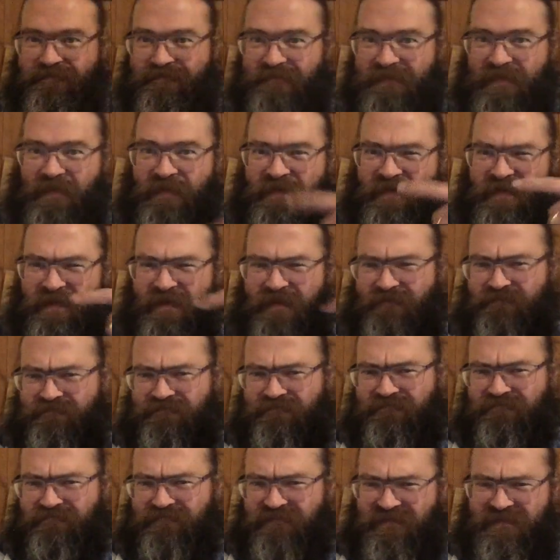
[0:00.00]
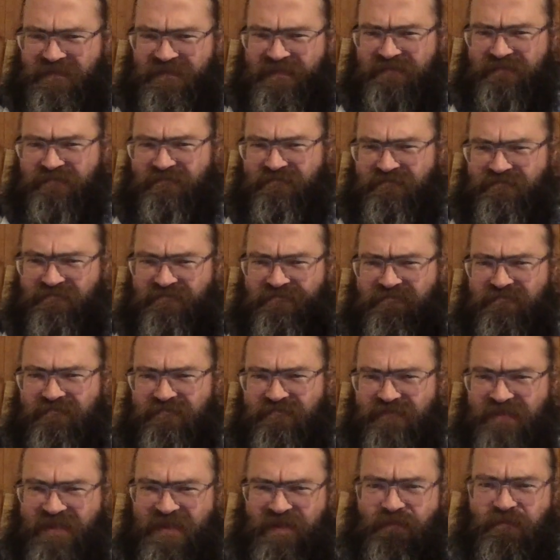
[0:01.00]
pumped the
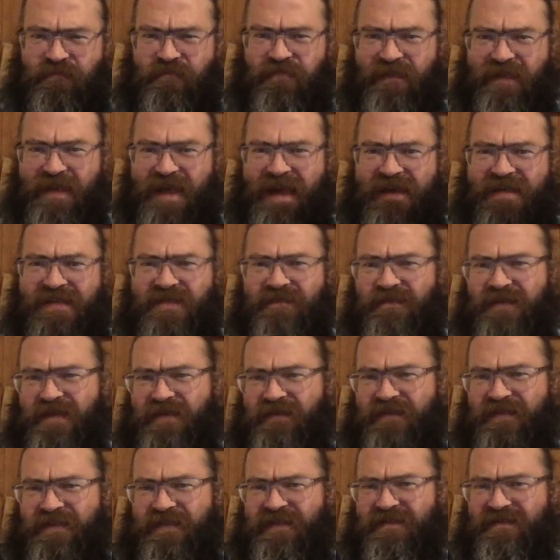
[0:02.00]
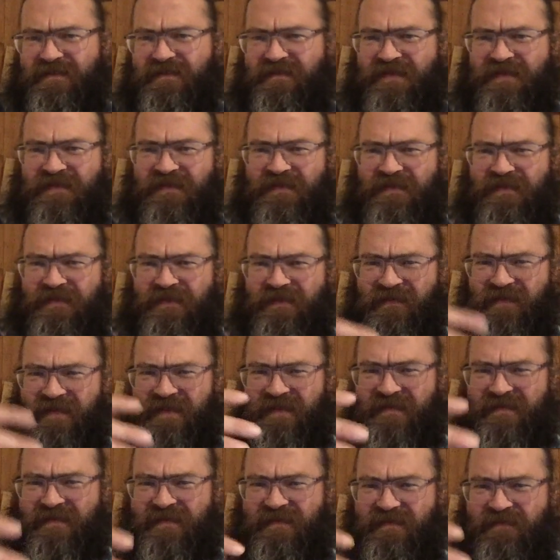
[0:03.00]
the plasma, which is just sort of
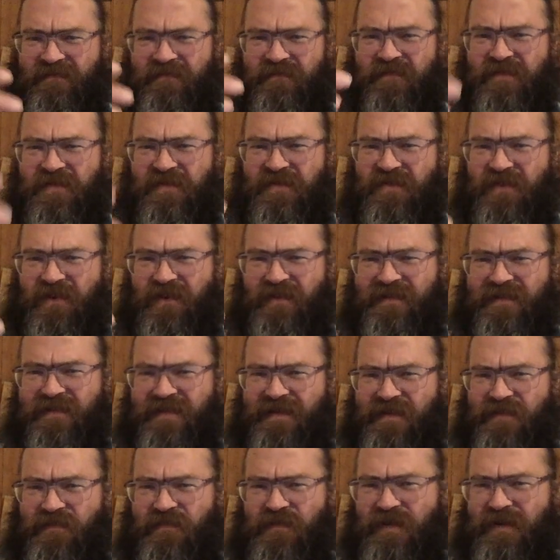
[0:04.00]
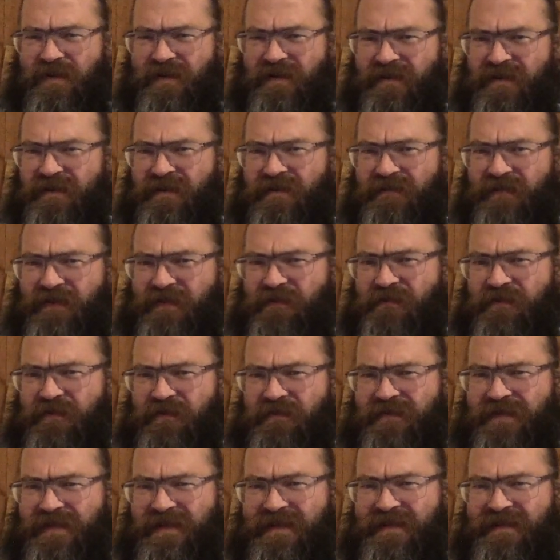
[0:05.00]
this salty water with
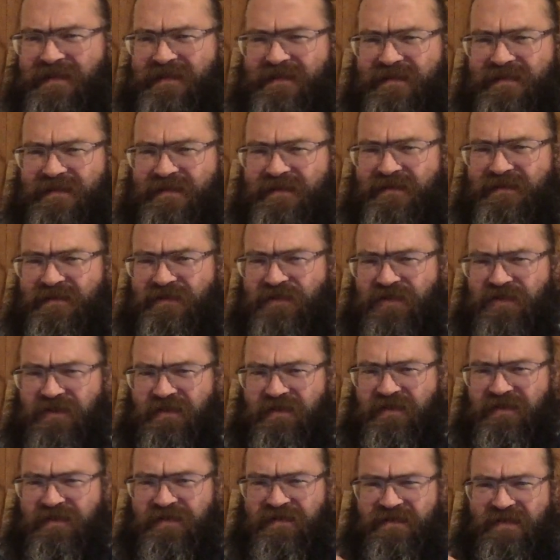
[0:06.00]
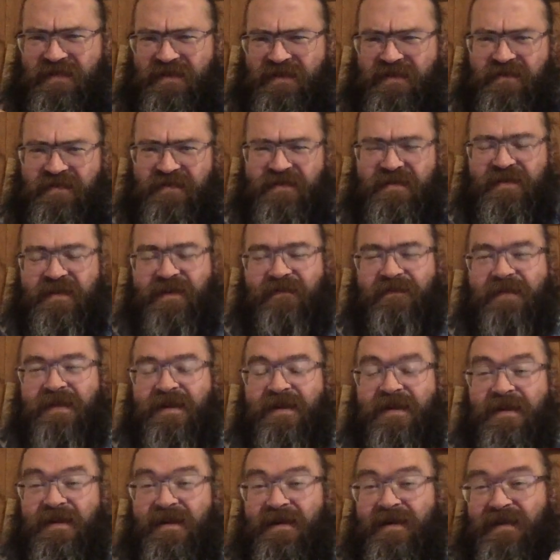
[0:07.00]
proteins and sugars and other stuff.
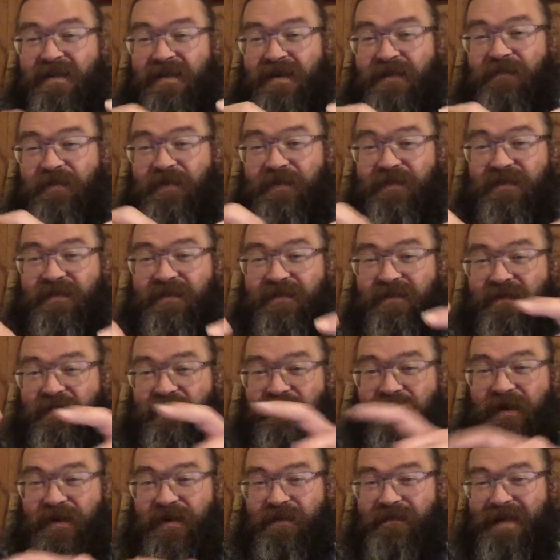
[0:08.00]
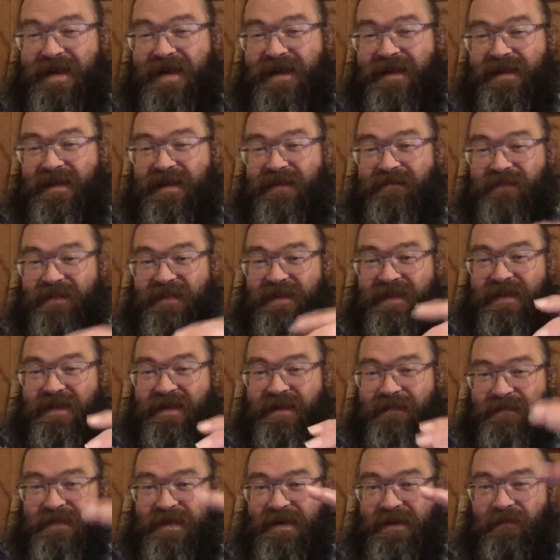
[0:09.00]
They put the water back in, but they
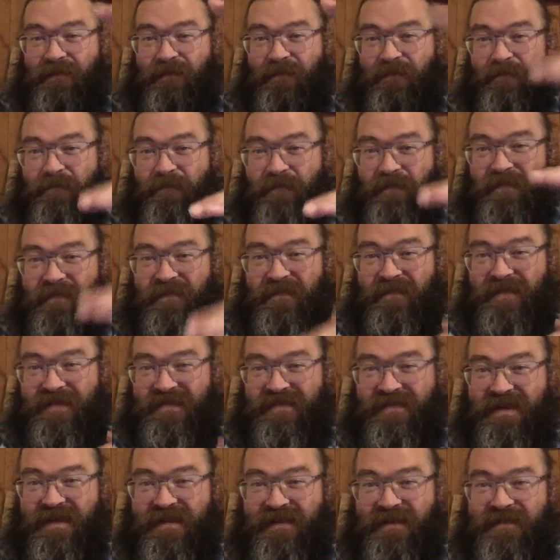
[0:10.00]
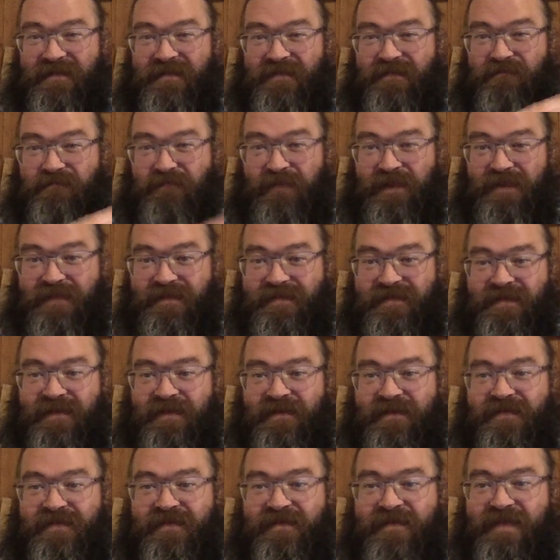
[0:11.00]
kept out the solid blood
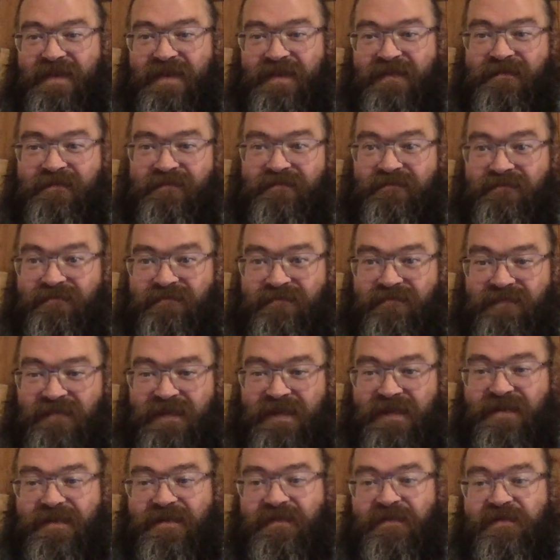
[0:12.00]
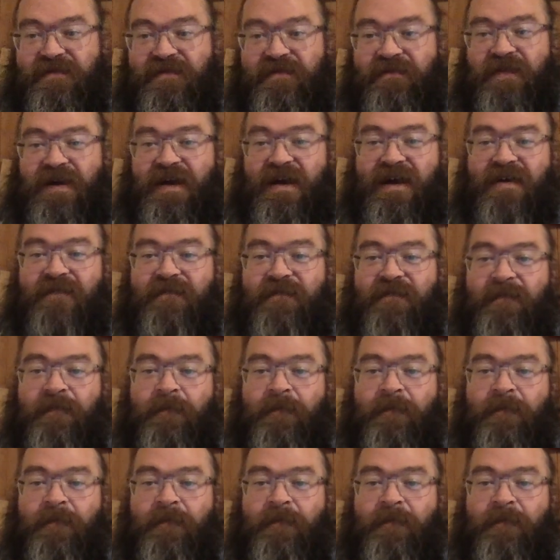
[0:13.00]
cells that need to survive.